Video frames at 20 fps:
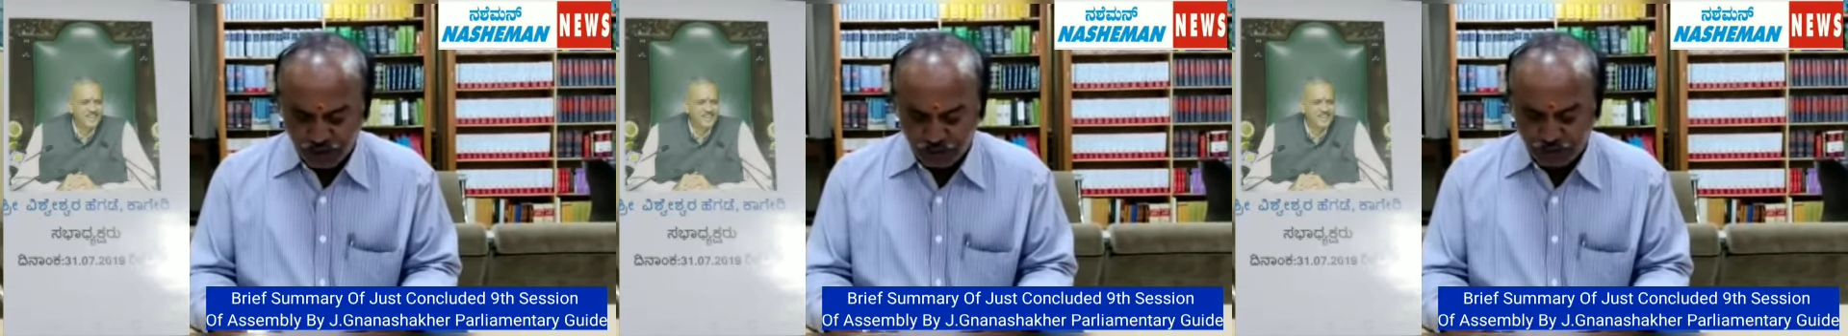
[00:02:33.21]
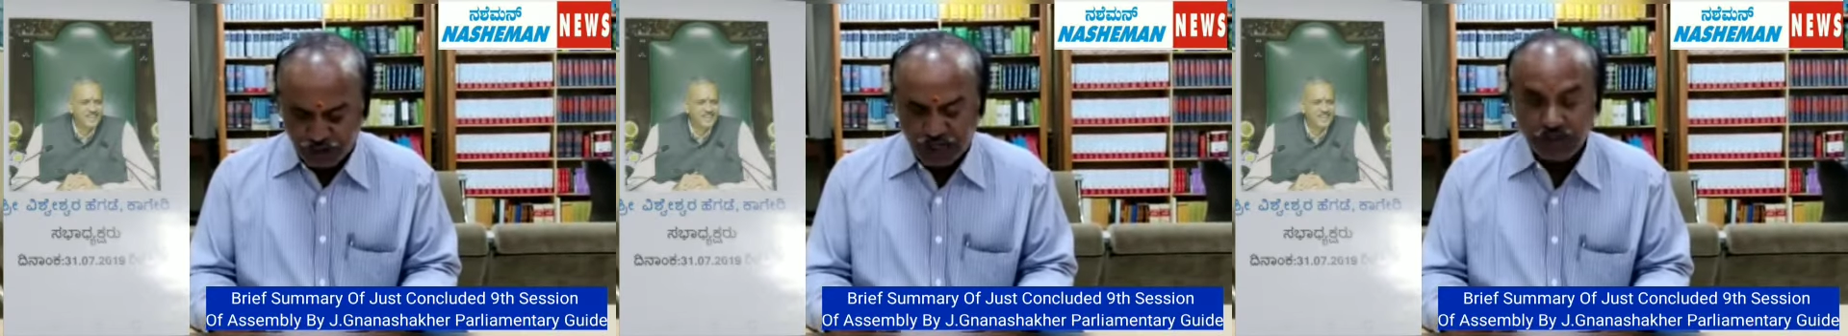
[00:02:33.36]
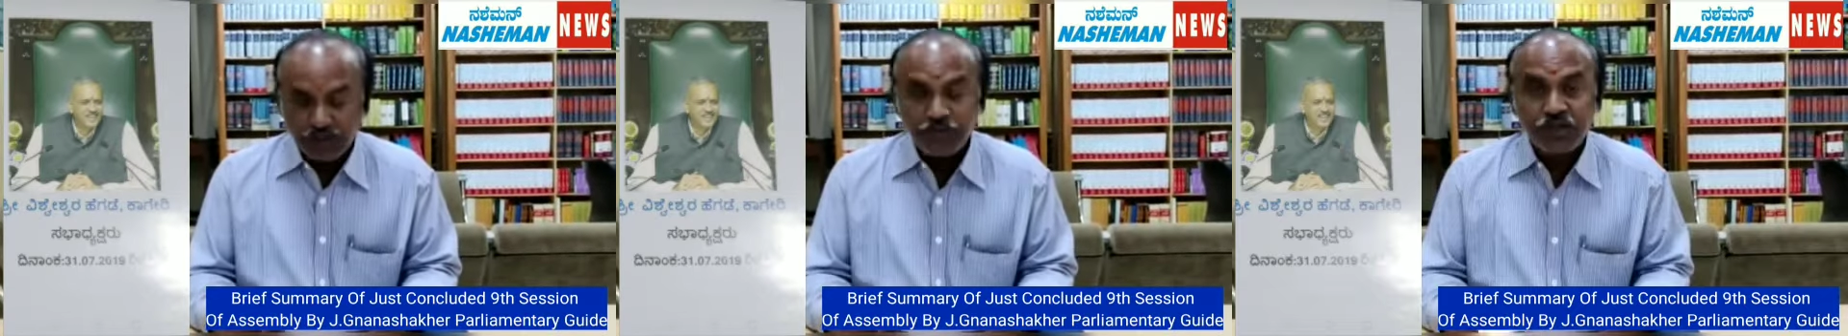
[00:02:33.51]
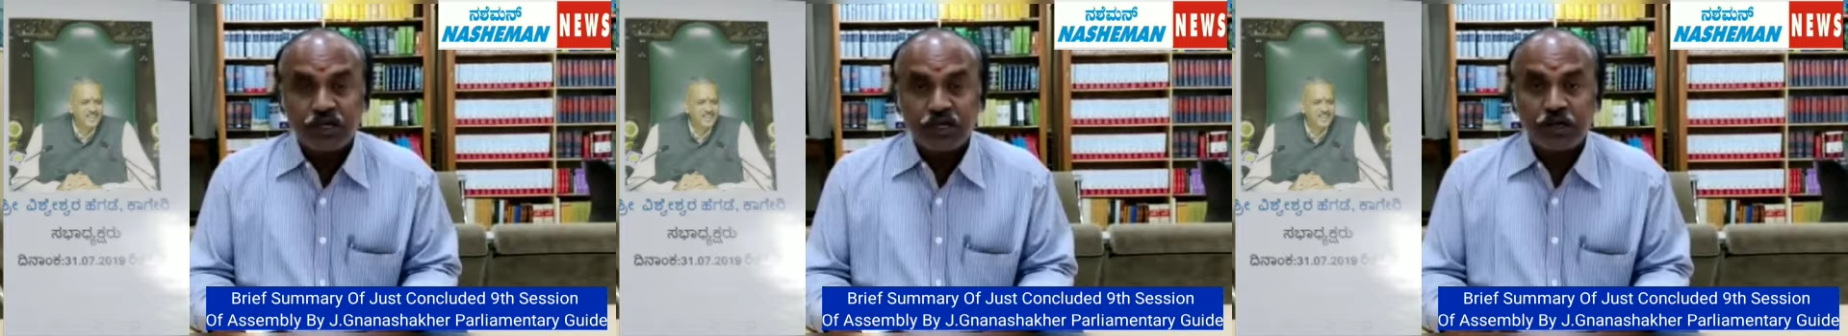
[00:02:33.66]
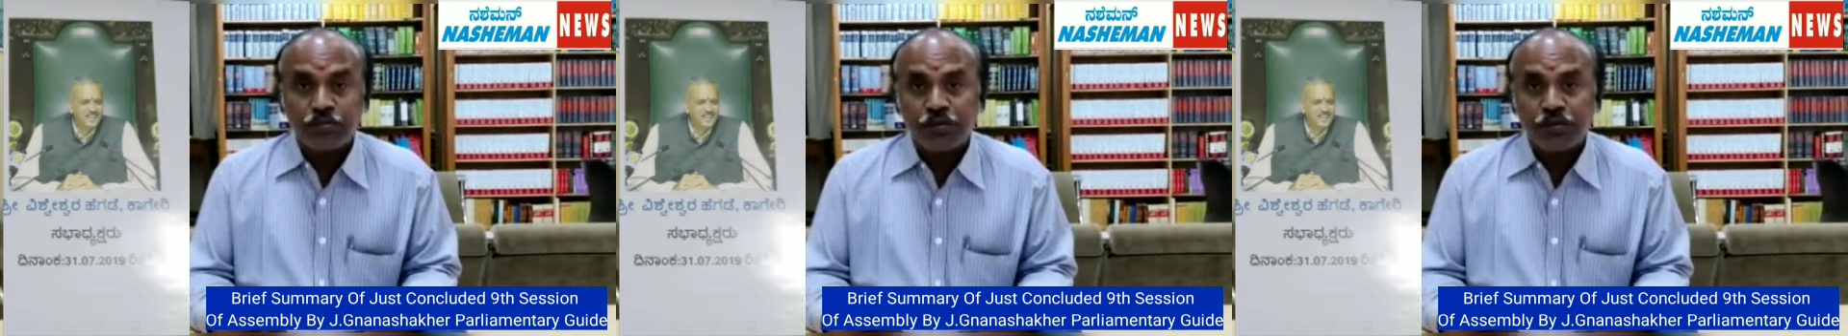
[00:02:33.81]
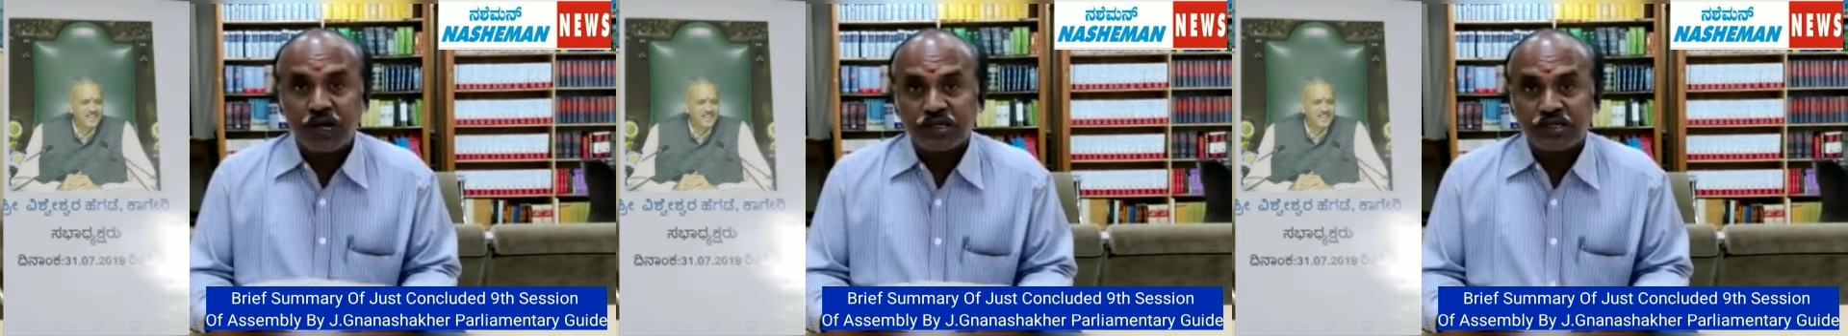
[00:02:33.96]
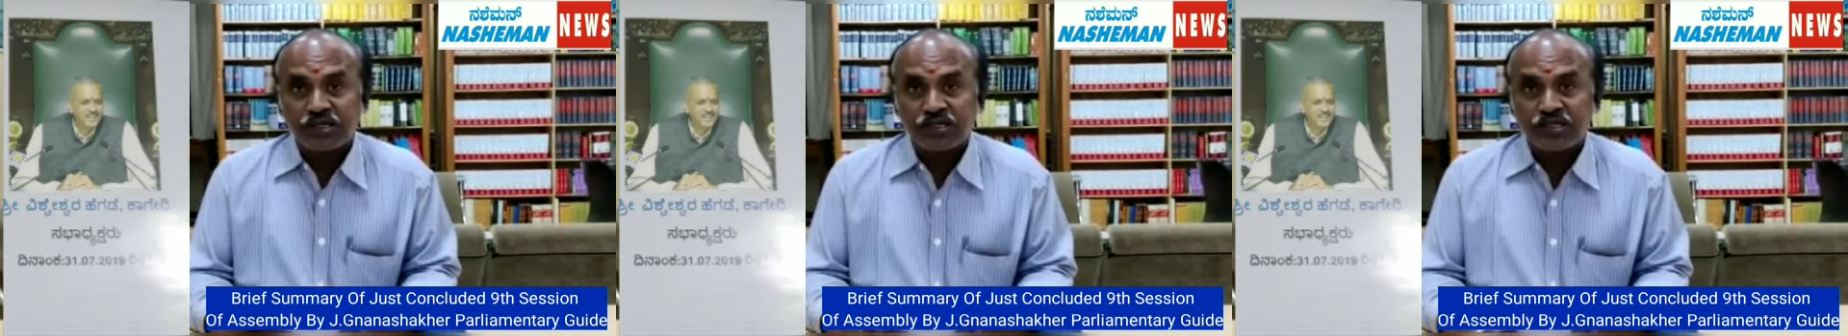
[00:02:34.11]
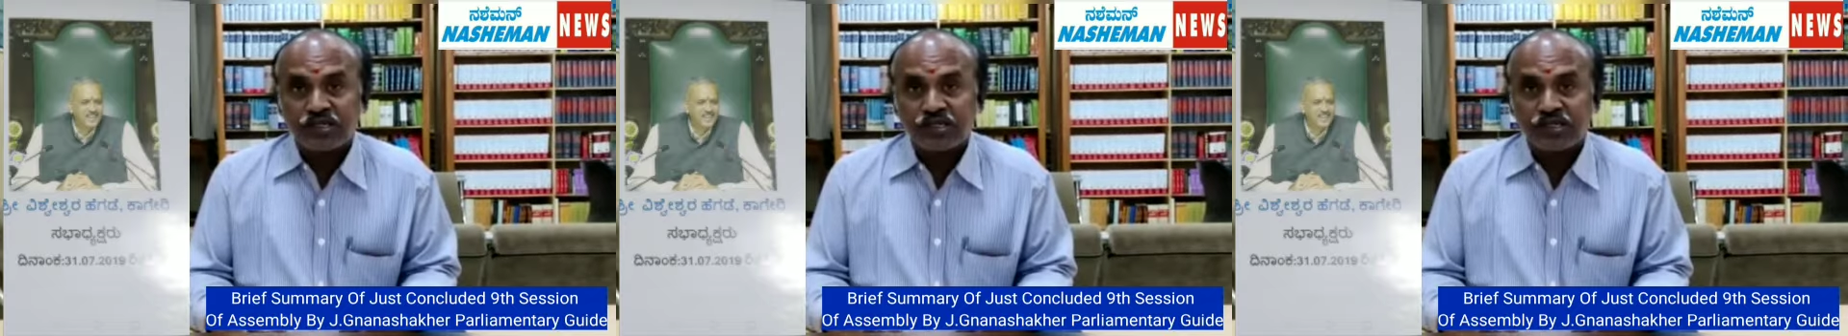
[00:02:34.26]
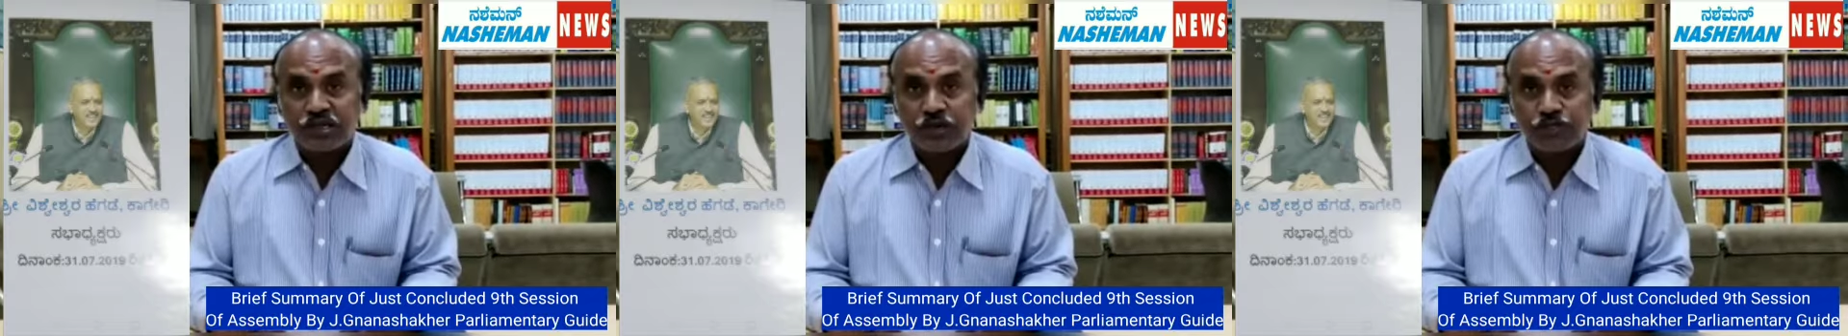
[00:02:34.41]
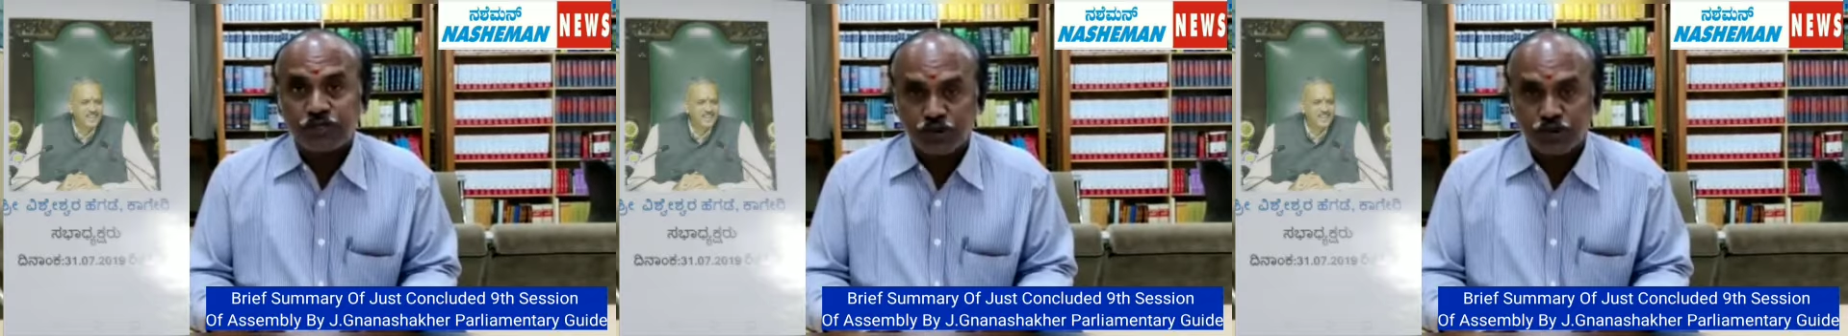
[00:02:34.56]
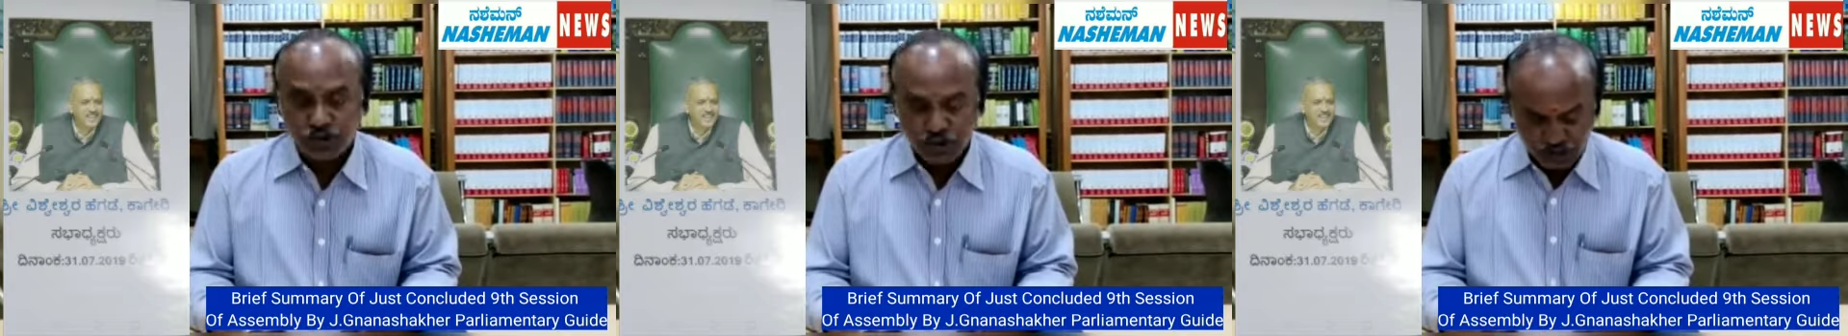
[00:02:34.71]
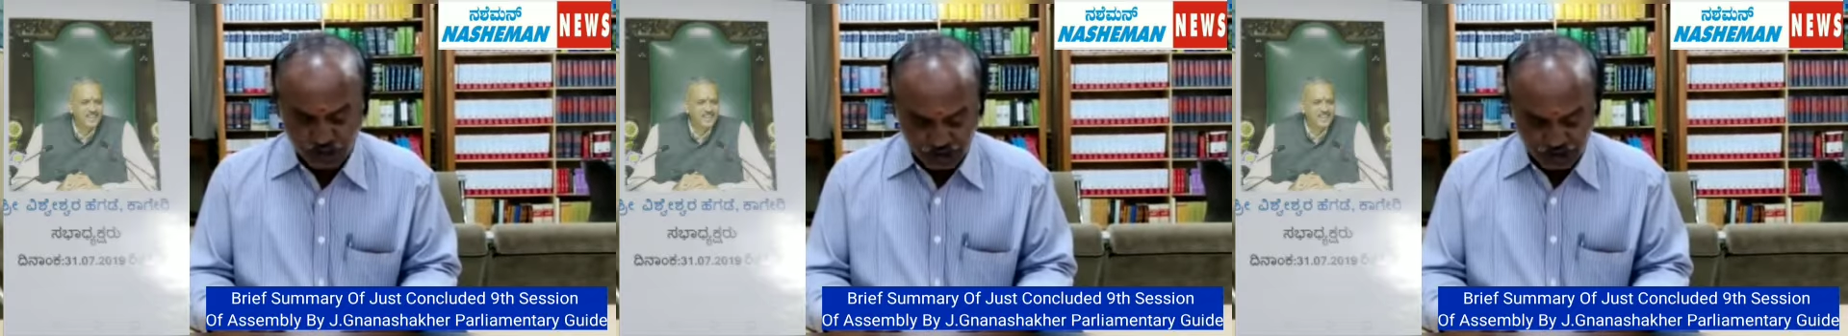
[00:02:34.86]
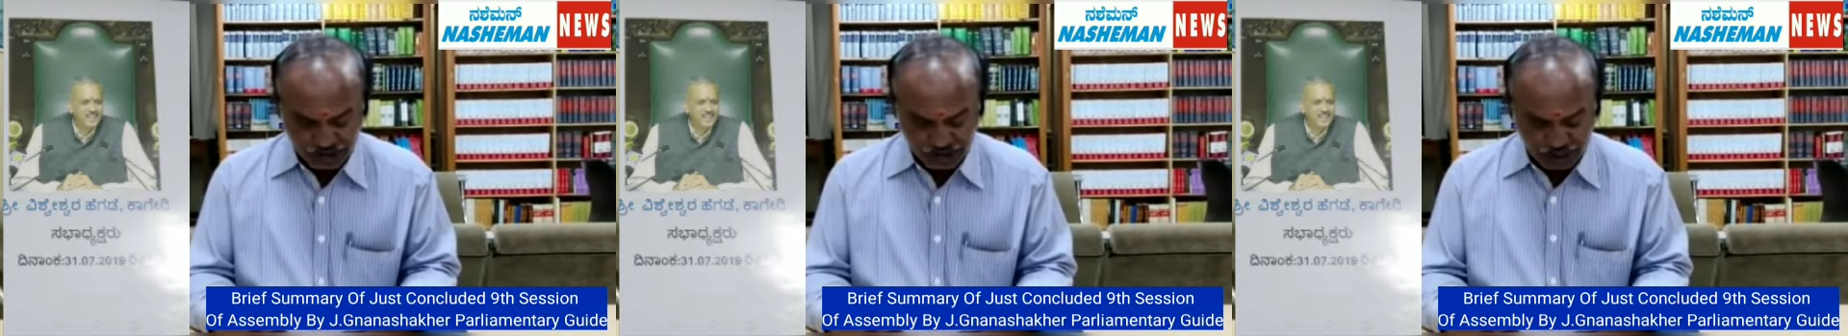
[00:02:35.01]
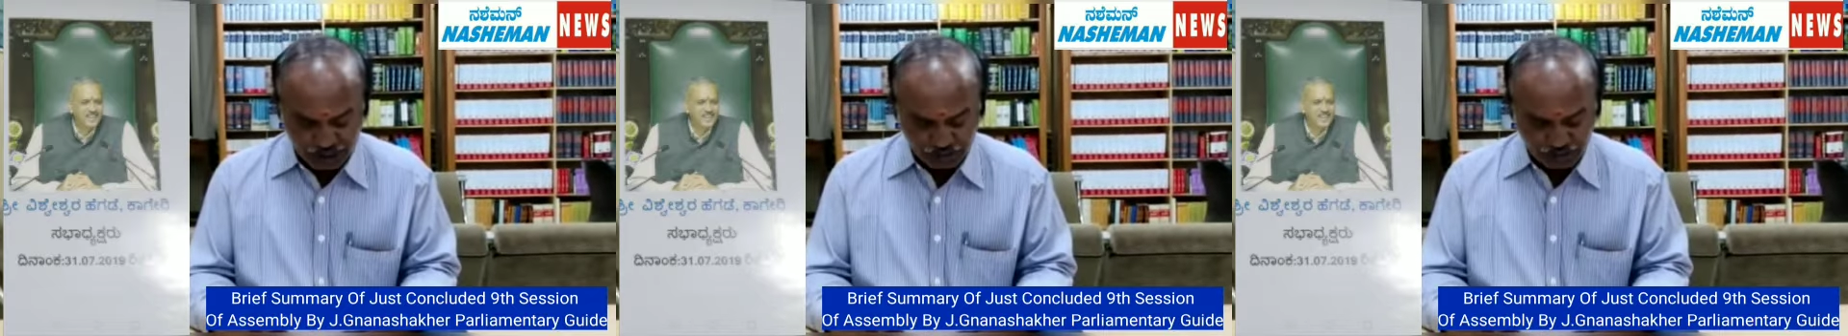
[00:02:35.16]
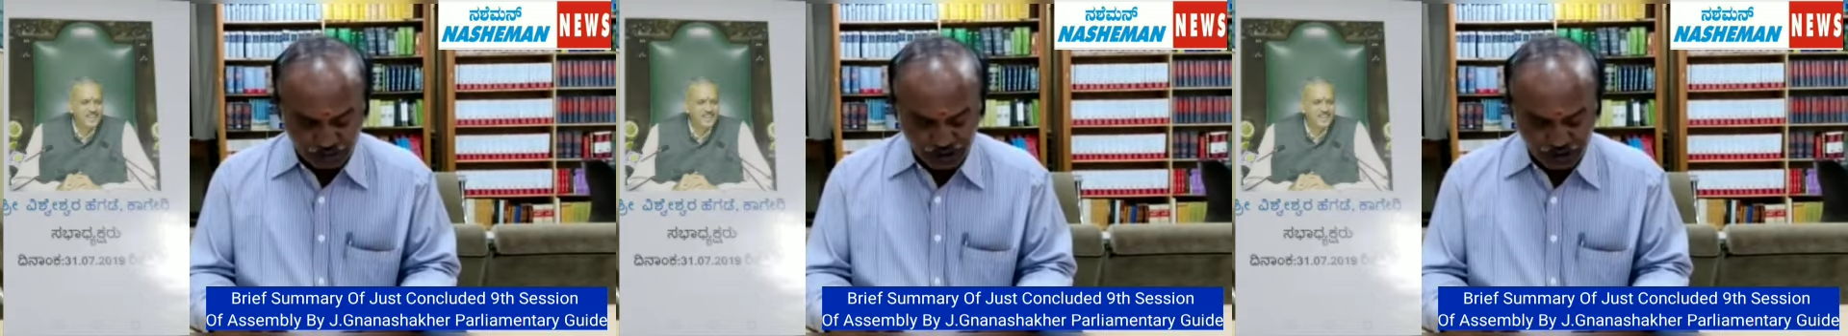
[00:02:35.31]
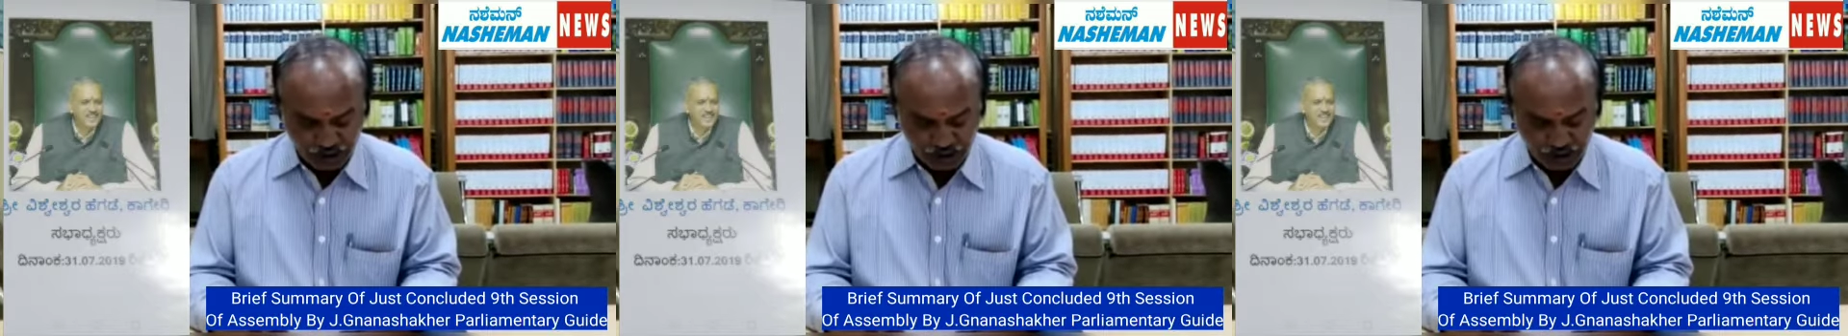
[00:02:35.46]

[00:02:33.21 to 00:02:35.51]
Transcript: the parliamentary practices and procedures have